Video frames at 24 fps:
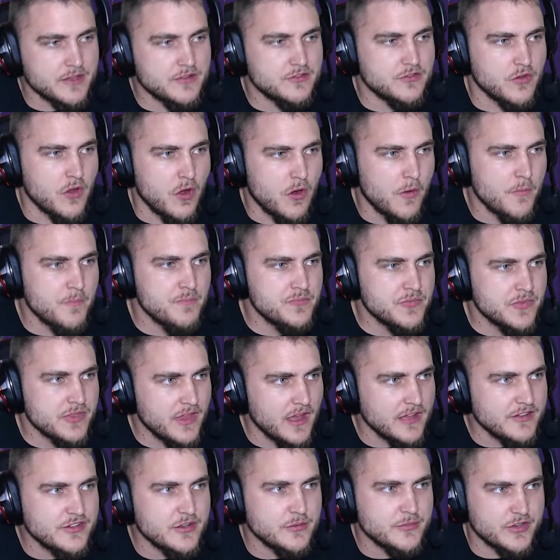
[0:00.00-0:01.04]
So
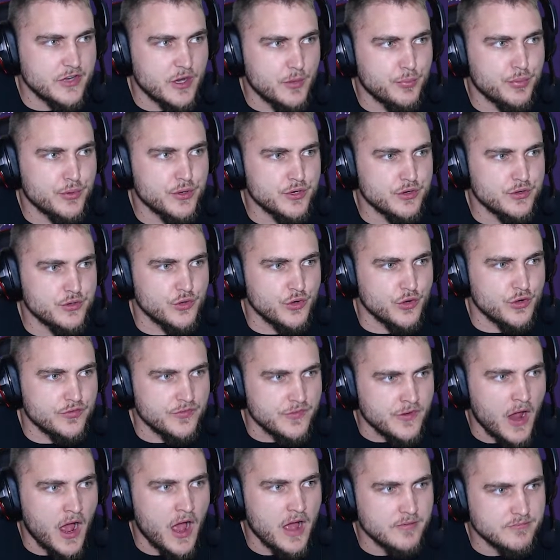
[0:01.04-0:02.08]
that seems like a pretty good nerf.
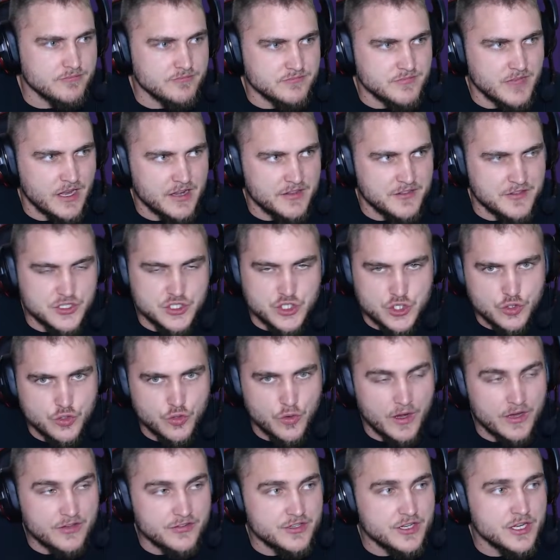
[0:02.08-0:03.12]
Not anything too
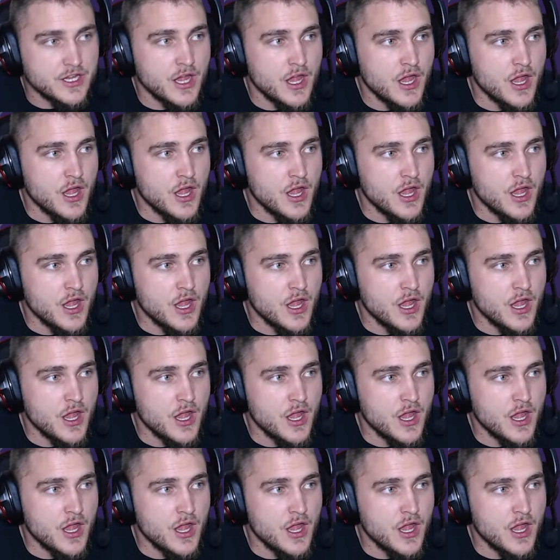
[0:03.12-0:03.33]
crazy.